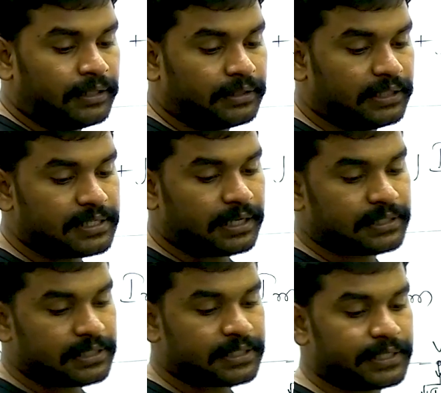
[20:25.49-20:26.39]
This
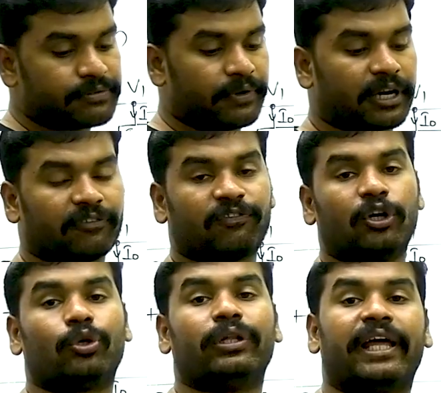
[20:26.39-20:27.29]
resistance when
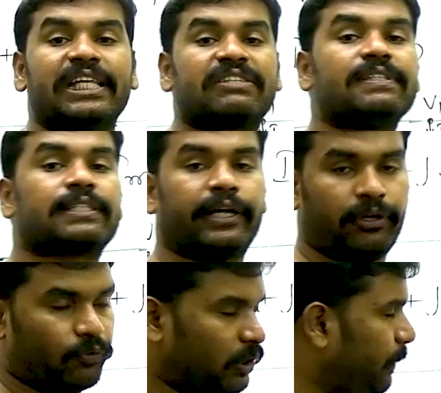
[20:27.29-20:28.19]
referred to the HV
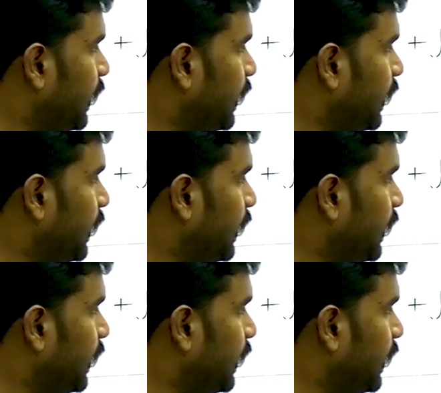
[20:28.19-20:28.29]
side would